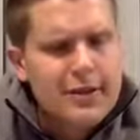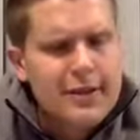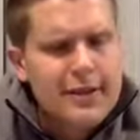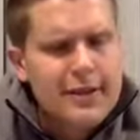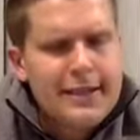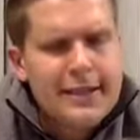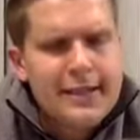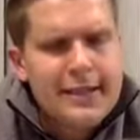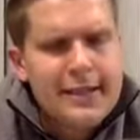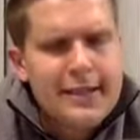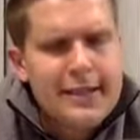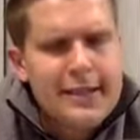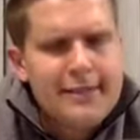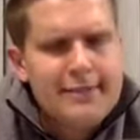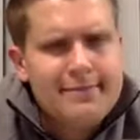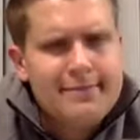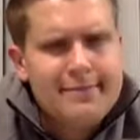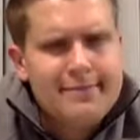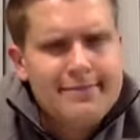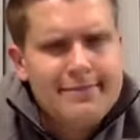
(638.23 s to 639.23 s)

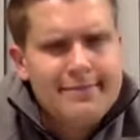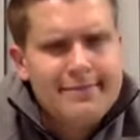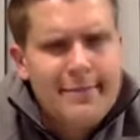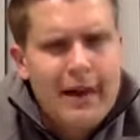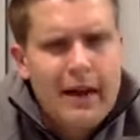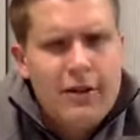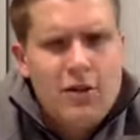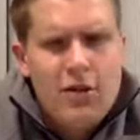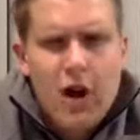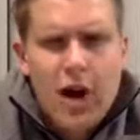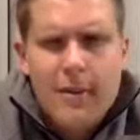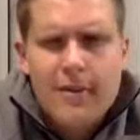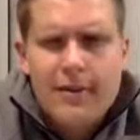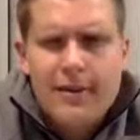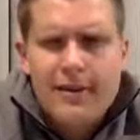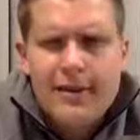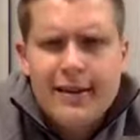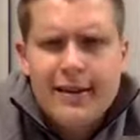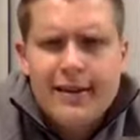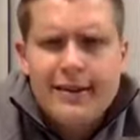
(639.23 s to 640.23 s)
I know I've
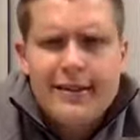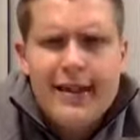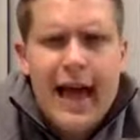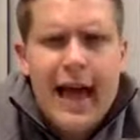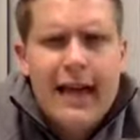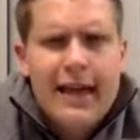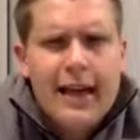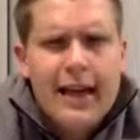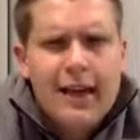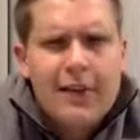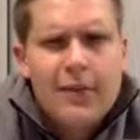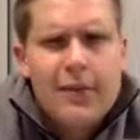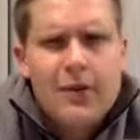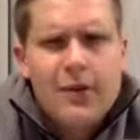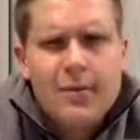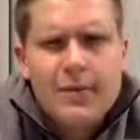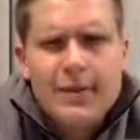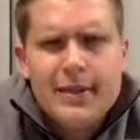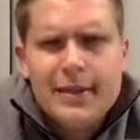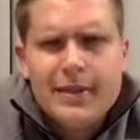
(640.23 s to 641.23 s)
been lagging a little
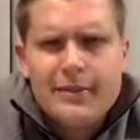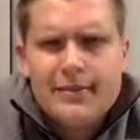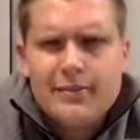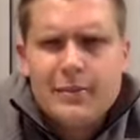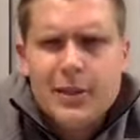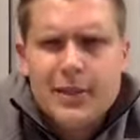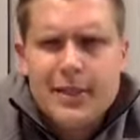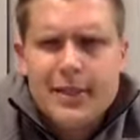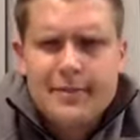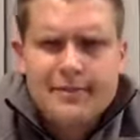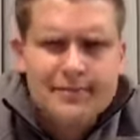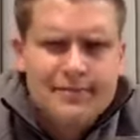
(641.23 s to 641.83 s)
bit, but